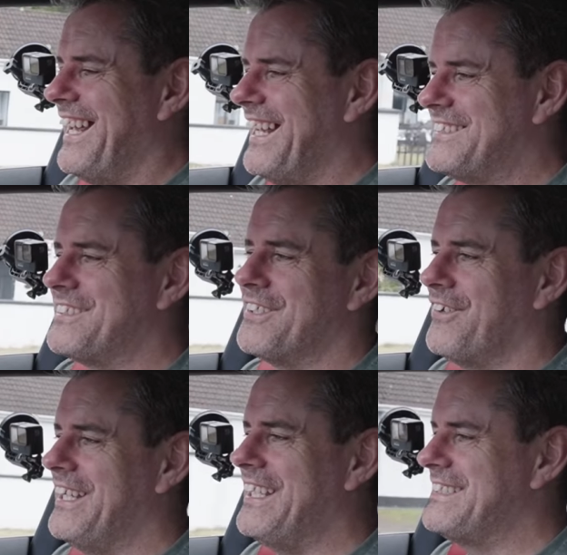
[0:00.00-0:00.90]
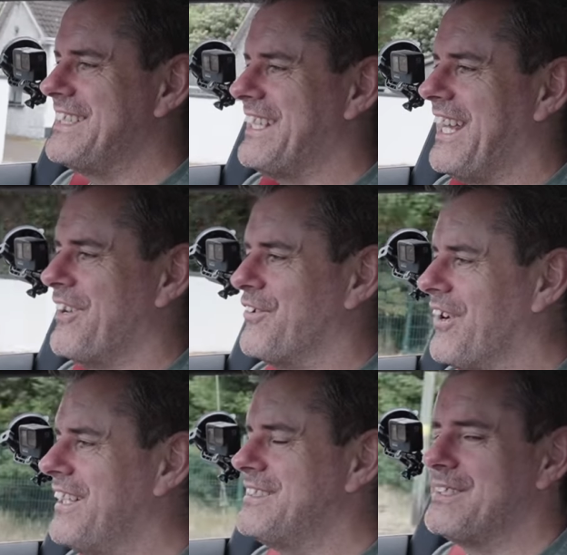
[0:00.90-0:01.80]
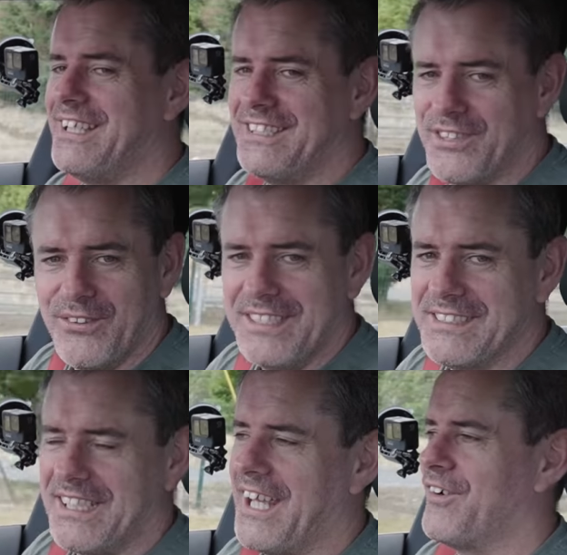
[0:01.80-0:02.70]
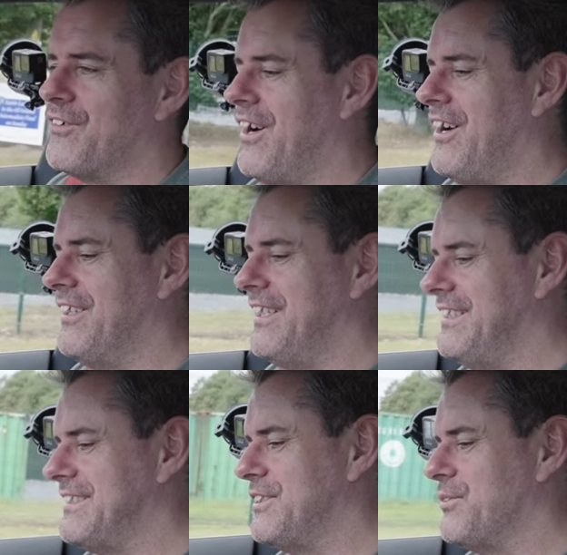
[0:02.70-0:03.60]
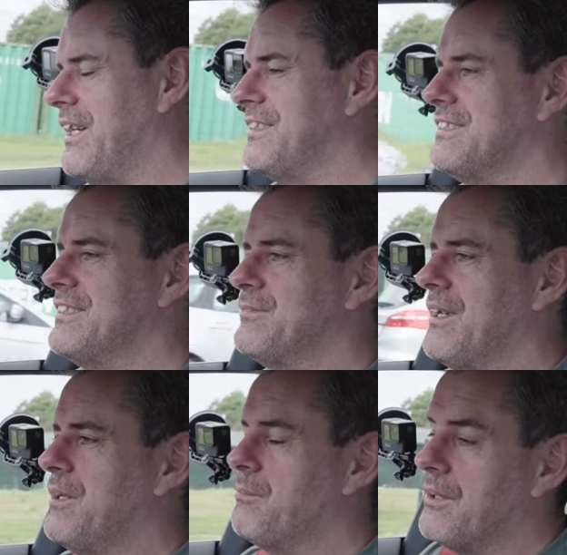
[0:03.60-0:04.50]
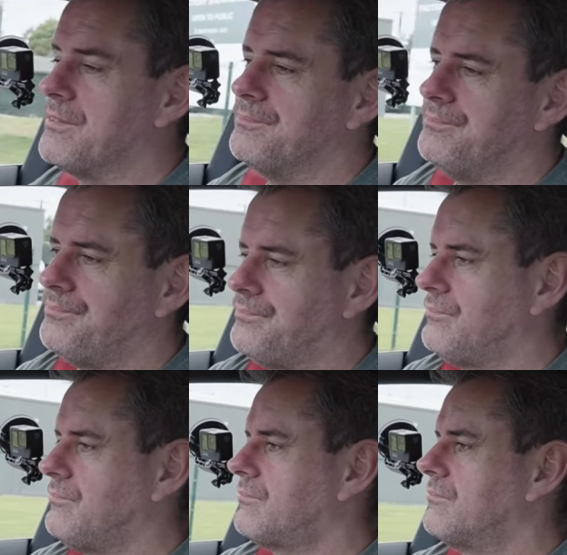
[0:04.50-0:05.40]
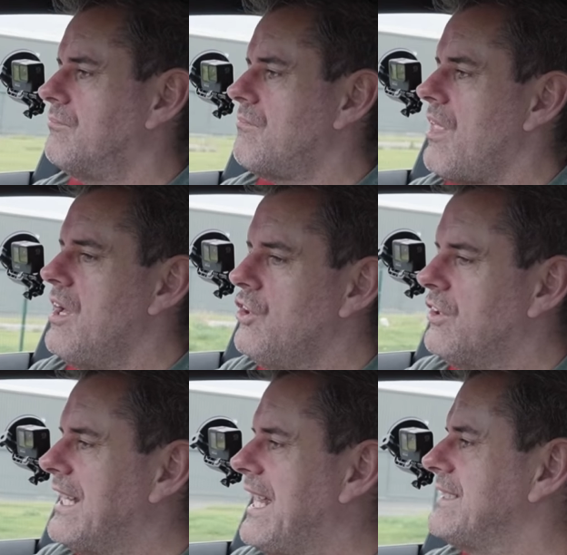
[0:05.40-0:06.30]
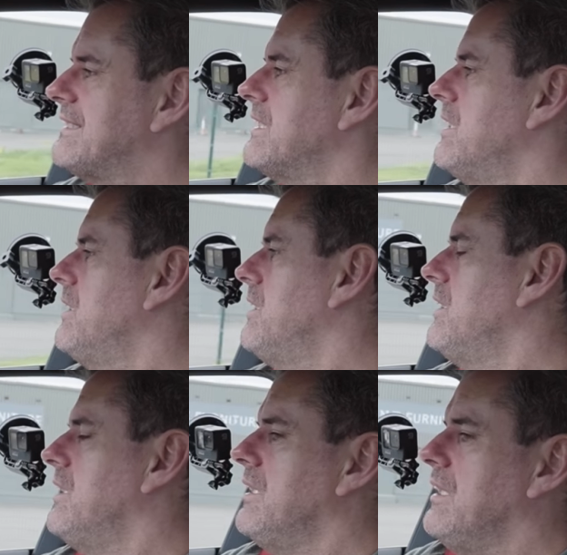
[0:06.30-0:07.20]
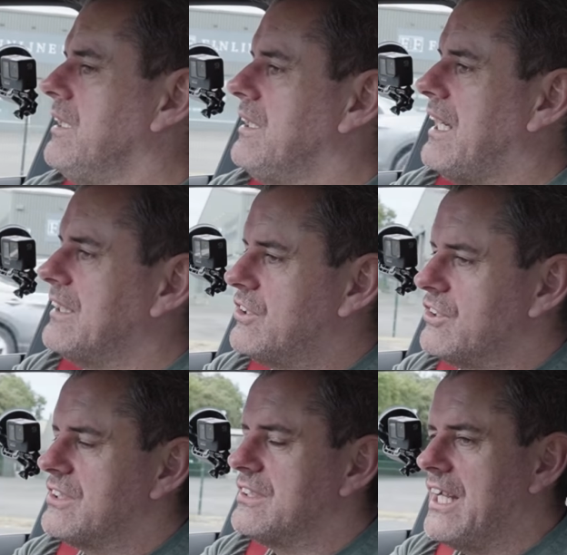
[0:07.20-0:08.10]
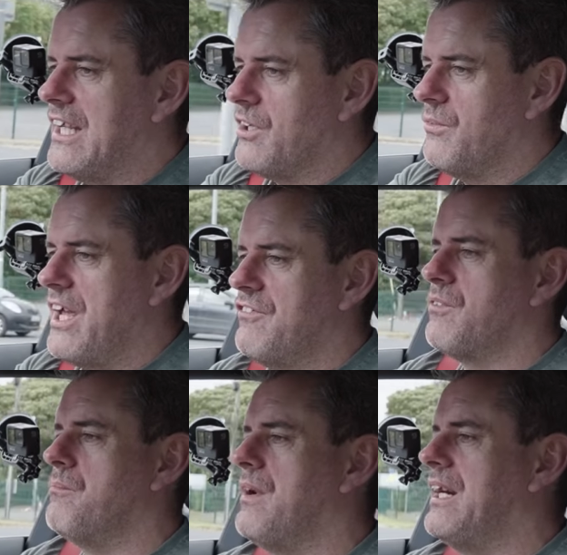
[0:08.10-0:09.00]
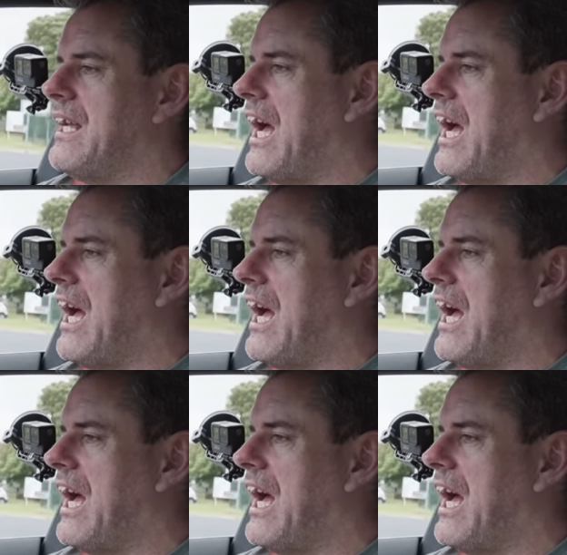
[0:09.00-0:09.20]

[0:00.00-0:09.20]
It's so easy to get it right and so easy to get it wrong in these situations as well. But nonetheless, that doesn't take away from my